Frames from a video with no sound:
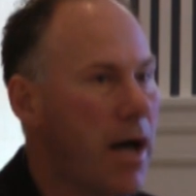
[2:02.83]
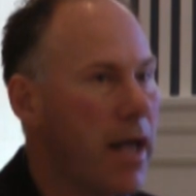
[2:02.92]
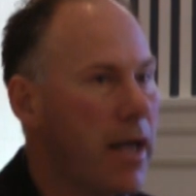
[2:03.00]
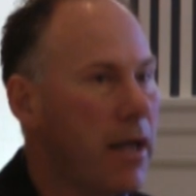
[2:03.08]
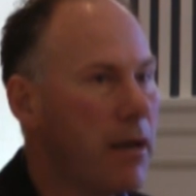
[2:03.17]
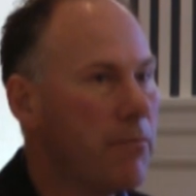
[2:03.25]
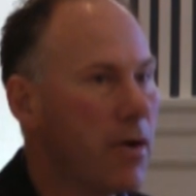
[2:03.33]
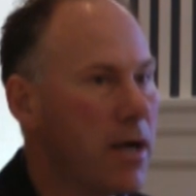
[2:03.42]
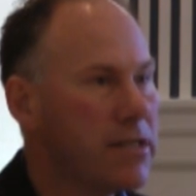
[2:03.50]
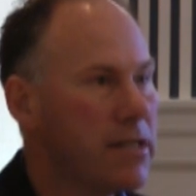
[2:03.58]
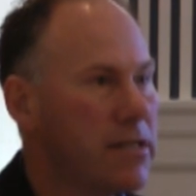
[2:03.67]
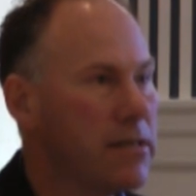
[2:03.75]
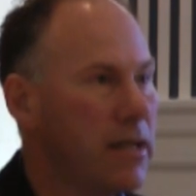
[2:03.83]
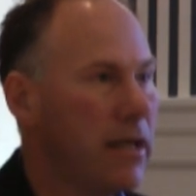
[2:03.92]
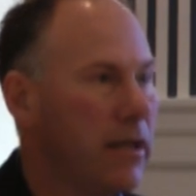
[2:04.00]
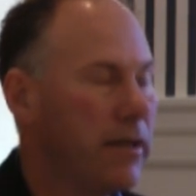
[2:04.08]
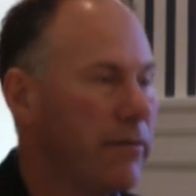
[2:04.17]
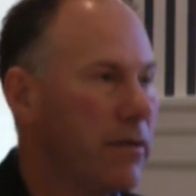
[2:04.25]
my process is a
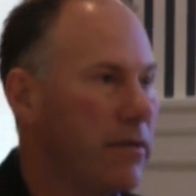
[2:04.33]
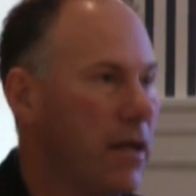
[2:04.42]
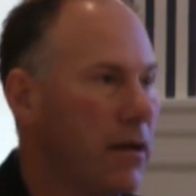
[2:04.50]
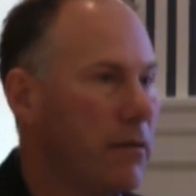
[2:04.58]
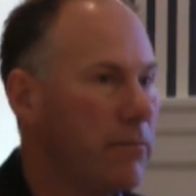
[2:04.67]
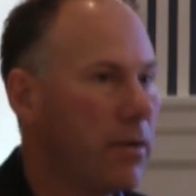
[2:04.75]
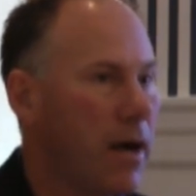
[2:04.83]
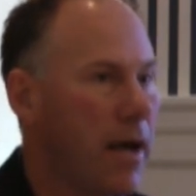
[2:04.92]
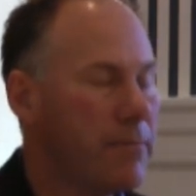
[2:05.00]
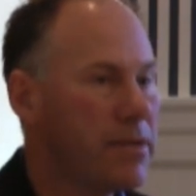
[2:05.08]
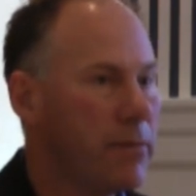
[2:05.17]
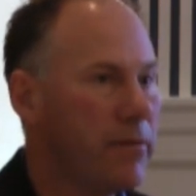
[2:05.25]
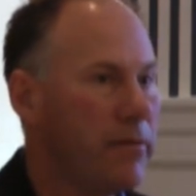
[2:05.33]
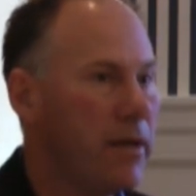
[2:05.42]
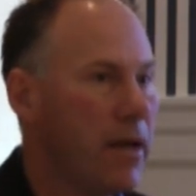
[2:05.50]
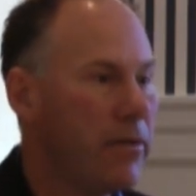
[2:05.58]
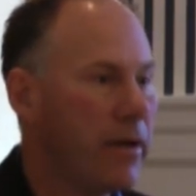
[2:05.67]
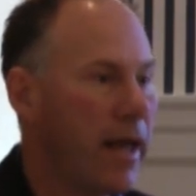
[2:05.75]
little different than perhaps some
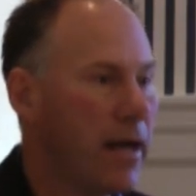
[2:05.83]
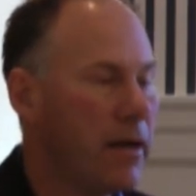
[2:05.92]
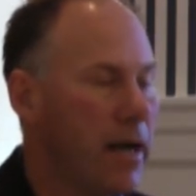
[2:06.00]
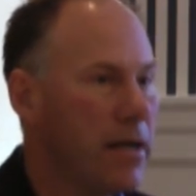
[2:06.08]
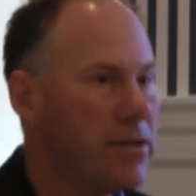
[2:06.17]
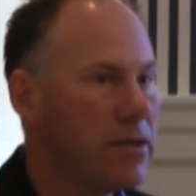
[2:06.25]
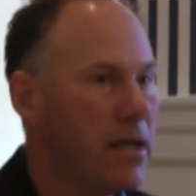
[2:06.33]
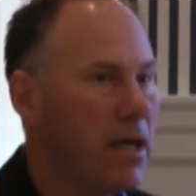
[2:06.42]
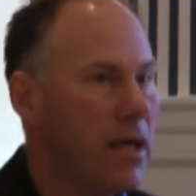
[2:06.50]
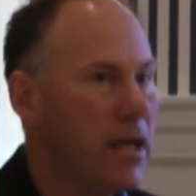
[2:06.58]
of the other candidates.